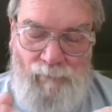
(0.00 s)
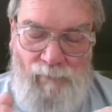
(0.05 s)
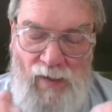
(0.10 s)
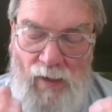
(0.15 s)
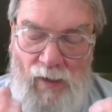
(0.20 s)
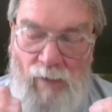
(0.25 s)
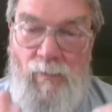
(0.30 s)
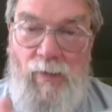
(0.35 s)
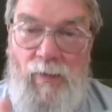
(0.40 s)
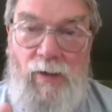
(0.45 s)

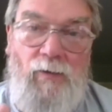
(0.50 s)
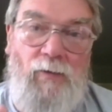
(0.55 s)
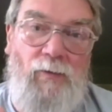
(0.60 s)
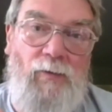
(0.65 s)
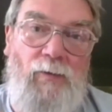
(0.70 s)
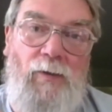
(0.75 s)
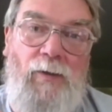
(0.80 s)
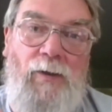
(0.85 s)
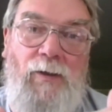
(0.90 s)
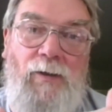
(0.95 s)
a
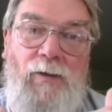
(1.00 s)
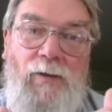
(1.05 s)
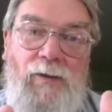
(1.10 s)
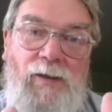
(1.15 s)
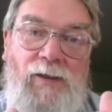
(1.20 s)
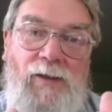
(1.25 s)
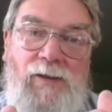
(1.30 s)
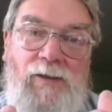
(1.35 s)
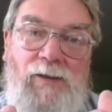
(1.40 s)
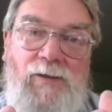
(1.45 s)
mineral oil
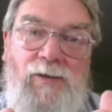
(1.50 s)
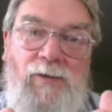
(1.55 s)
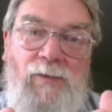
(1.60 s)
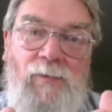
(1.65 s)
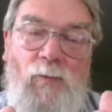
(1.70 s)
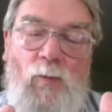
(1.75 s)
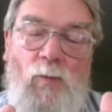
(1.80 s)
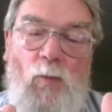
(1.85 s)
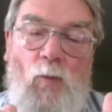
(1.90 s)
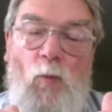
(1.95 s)
is
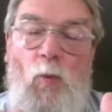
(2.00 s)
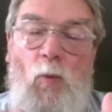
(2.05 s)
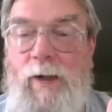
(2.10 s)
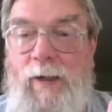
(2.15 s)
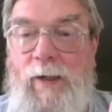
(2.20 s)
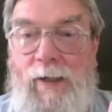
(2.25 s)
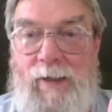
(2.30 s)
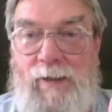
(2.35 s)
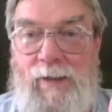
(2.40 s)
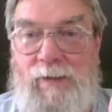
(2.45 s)

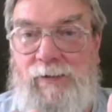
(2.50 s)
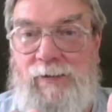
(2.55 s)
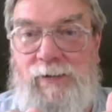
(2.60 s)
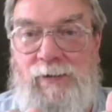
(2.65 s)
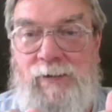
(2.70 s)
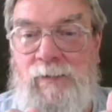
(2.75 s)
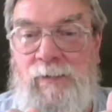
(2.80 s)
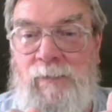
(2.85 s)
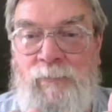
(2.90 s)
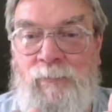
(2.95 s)
1x,
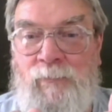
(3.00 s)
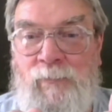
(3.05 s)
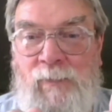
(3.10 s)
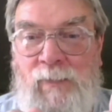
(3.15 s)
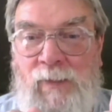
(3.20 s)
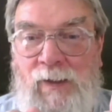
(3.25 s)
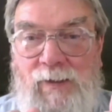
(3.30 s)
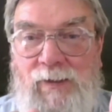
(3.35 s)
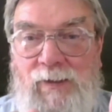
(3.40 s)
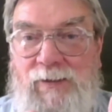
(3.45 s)

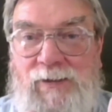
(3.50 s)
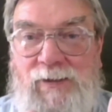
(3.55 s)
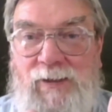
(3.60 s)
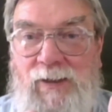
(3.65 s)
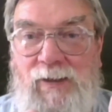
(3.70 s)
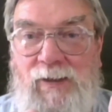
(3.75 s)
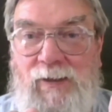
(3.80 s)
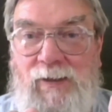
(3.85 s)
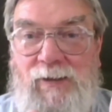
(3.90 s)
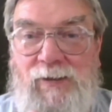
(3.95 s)
let's
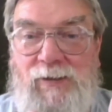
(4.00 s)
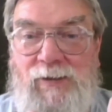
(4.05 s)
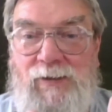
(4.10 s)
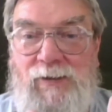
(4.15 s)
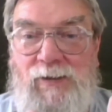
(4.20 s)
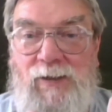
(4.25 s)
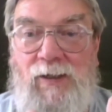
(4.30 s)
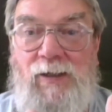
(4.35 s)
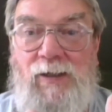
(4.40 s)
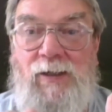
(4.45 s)
say it's
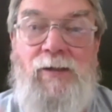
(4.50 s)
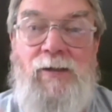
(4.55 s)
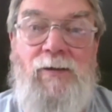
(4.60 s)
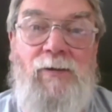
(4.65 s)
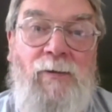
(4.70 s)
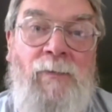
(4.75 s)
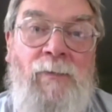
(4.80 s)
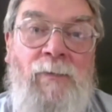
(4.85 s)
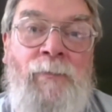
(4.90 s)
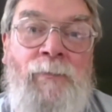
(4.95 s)
a
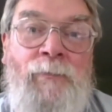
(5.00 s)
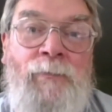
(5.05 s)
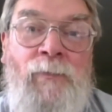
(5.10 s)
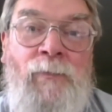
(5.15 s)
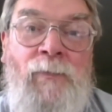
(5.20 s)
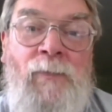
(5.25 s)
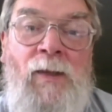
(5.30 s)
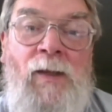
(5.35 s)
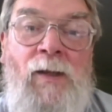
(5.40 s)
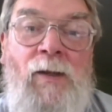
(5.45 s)
year,
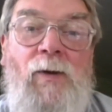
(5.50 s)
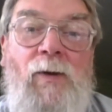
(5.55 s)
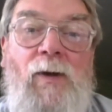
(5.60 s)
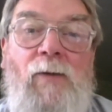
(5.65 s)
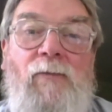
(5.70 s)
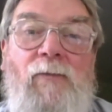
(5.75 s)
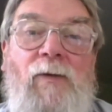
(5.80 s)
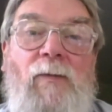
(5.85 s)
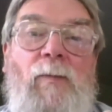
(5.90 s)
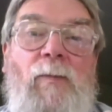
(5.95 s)

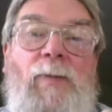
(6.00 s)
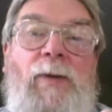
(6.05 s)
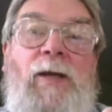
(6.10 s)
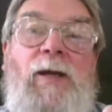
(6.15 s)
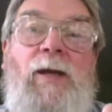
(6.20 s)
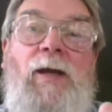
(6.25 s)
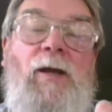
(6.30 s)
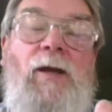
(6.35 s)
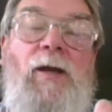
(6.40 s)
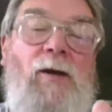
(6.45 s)
from a
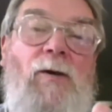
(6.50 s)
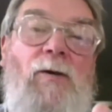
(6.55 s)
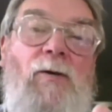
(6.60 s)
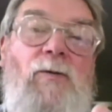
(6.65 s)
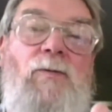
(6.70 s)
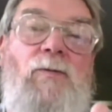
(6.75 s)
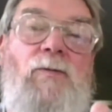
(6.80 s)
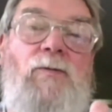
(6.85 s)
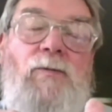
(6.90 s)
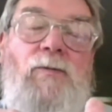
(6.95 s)
PAO